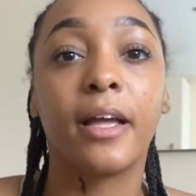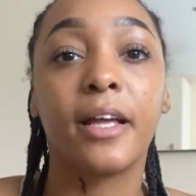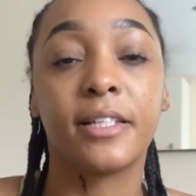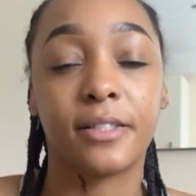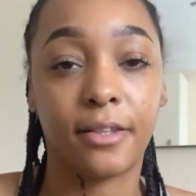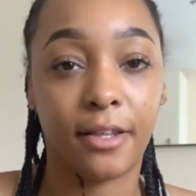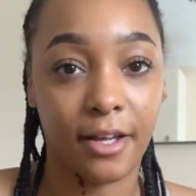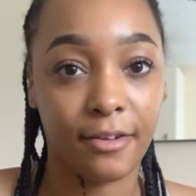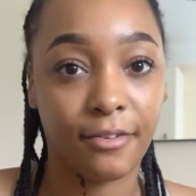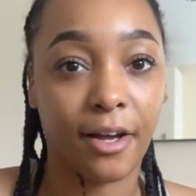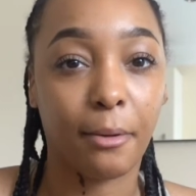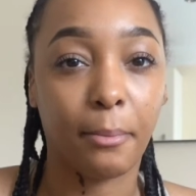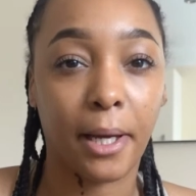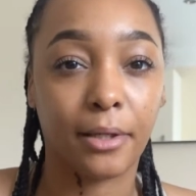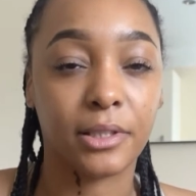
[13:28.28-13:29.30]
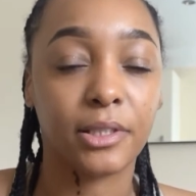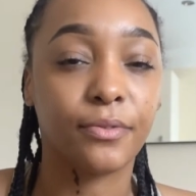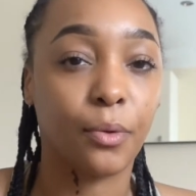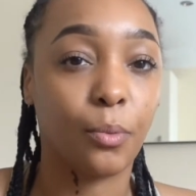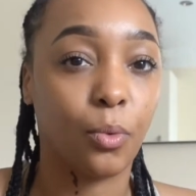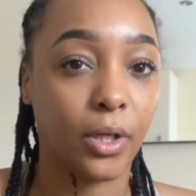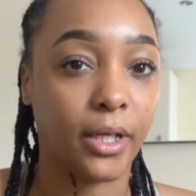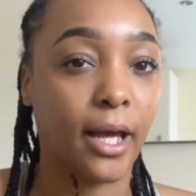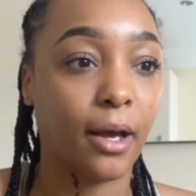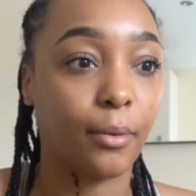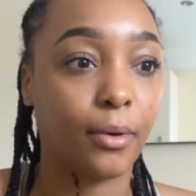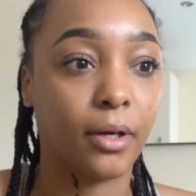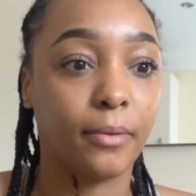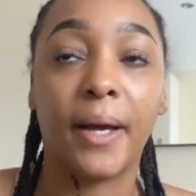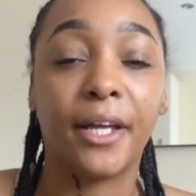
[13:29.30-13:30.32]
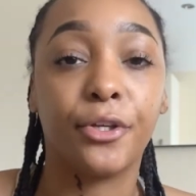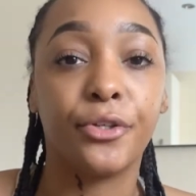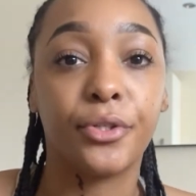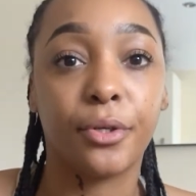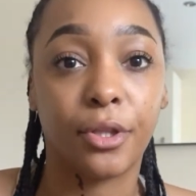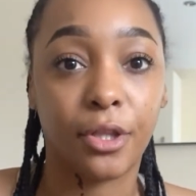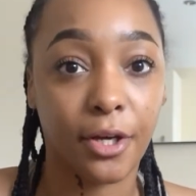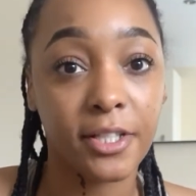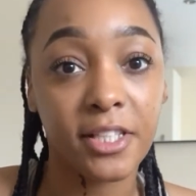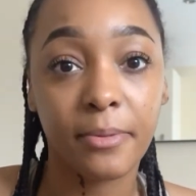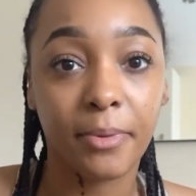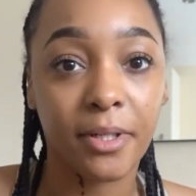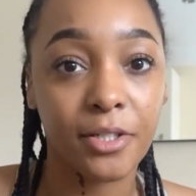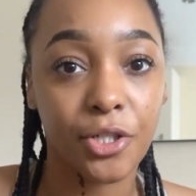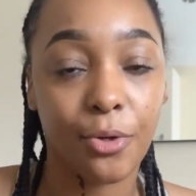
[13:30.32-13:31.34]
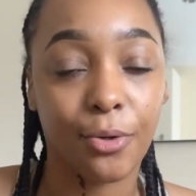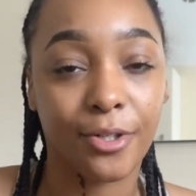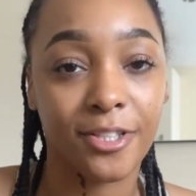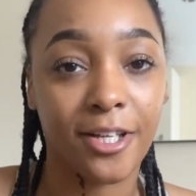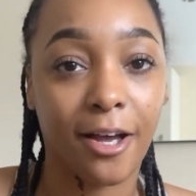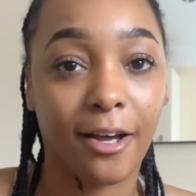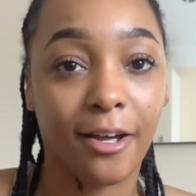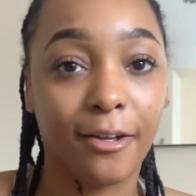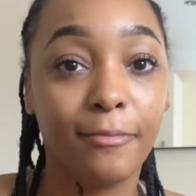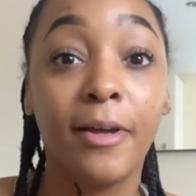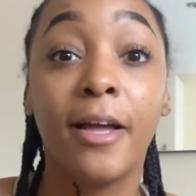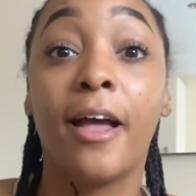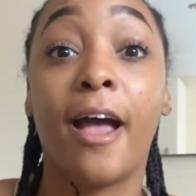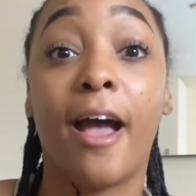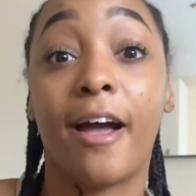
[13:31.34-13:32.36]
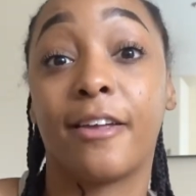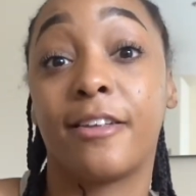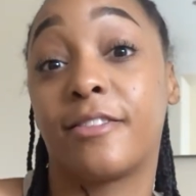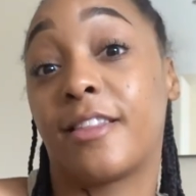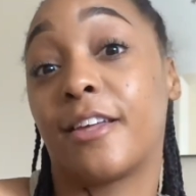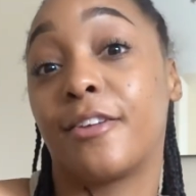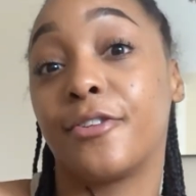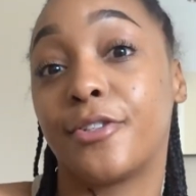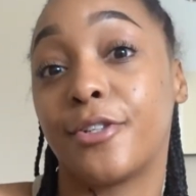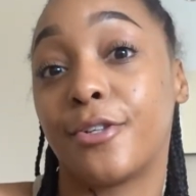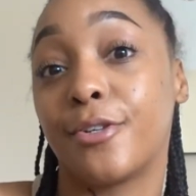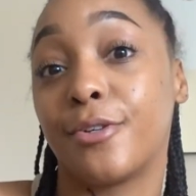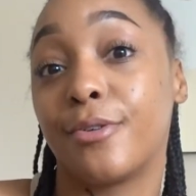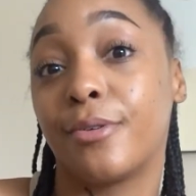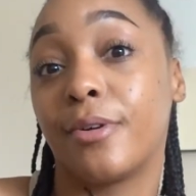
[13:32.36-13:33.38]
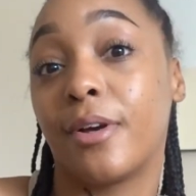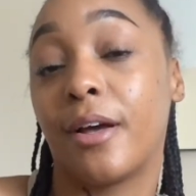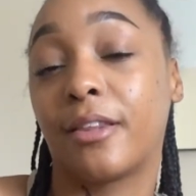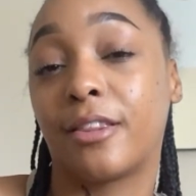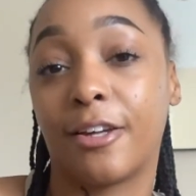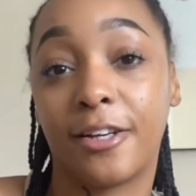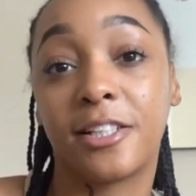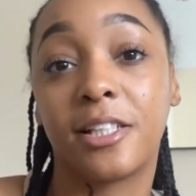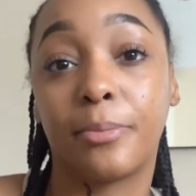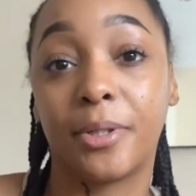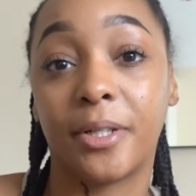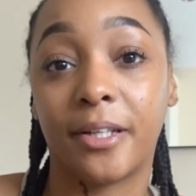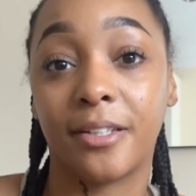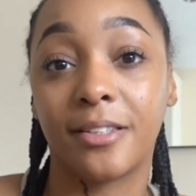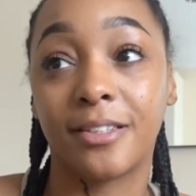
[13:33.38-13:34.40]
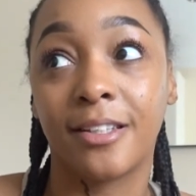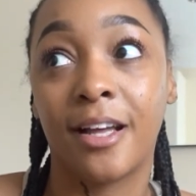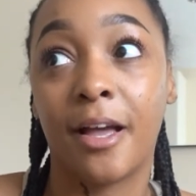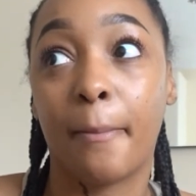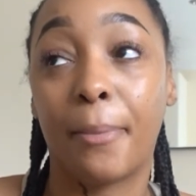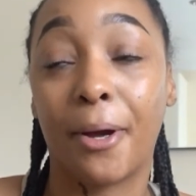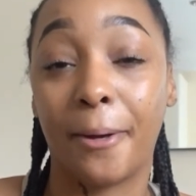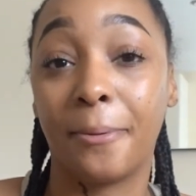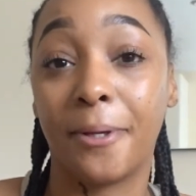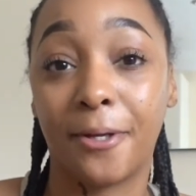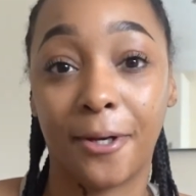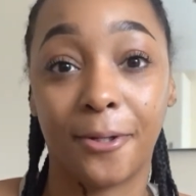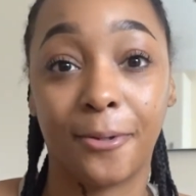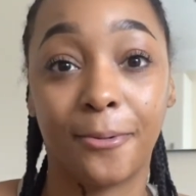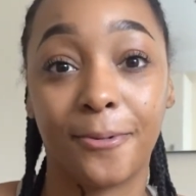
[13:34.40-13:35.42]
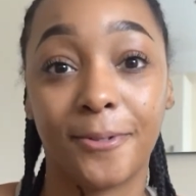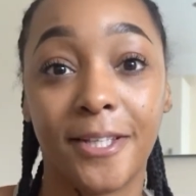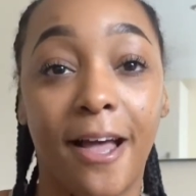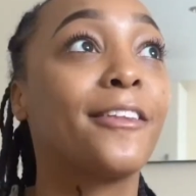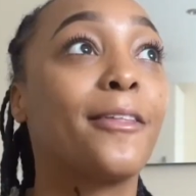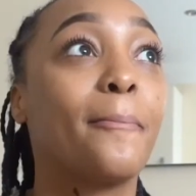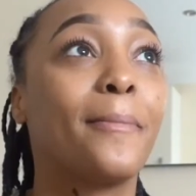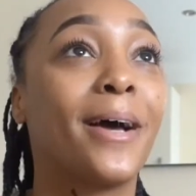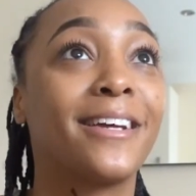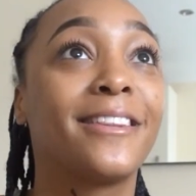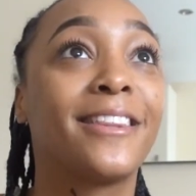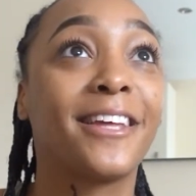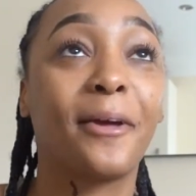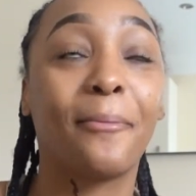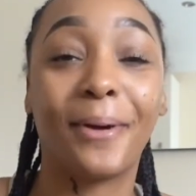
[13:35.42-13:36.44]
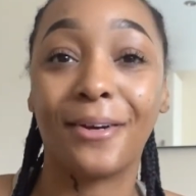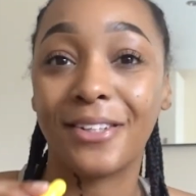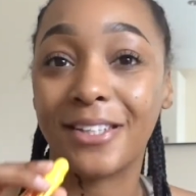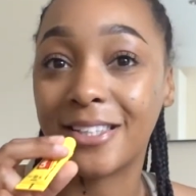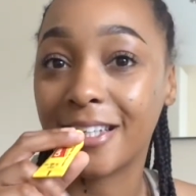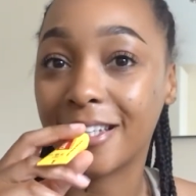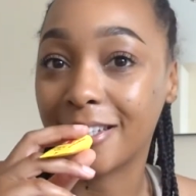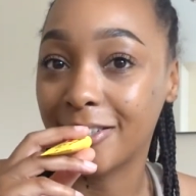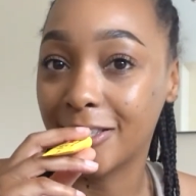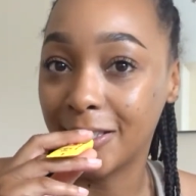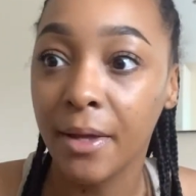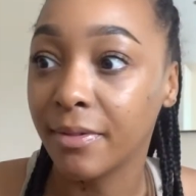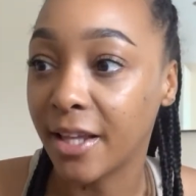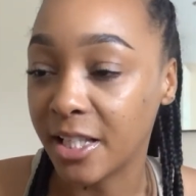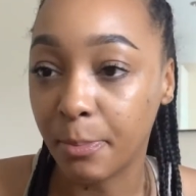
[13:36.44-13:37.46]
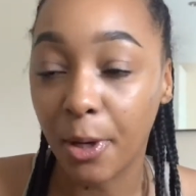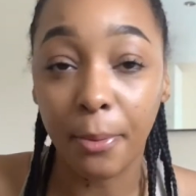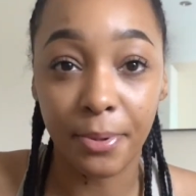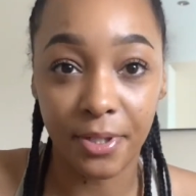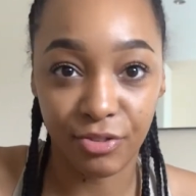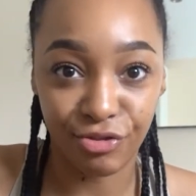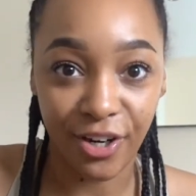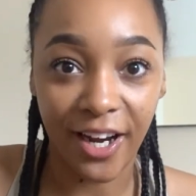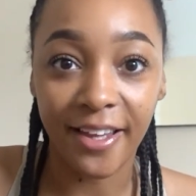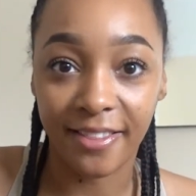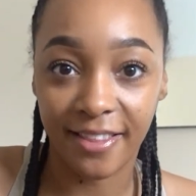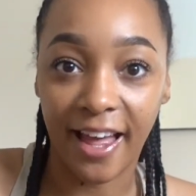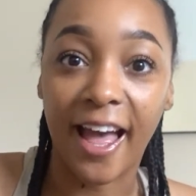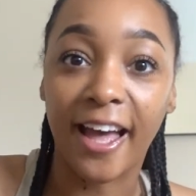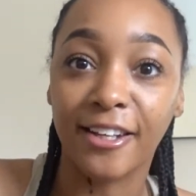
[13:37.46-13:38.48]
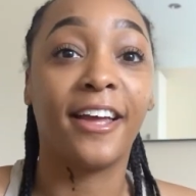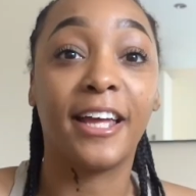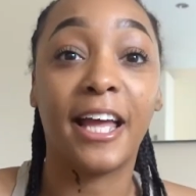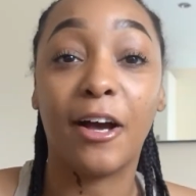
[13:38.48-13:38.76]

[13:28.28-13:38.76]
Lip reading: It's £35 for 1 hour, and you do 30 minutes yoga time, and then you do 30 minutes puppy cuddles. The mad thing about this is, there's puppies right there.